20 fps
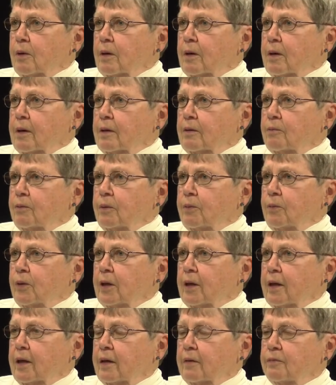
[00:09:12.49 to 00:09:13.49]
and we would
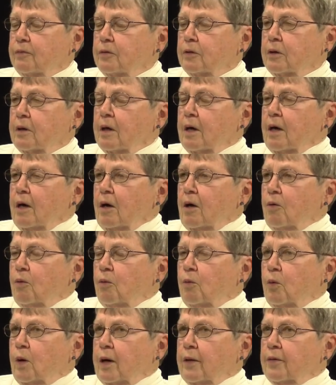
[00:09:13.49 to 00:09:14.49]
have to
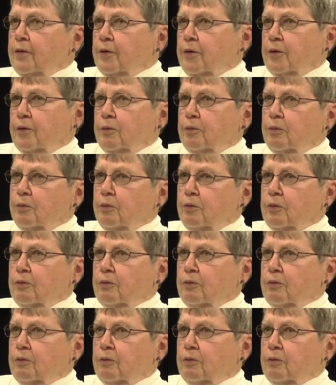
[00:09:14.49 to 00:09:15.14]
whether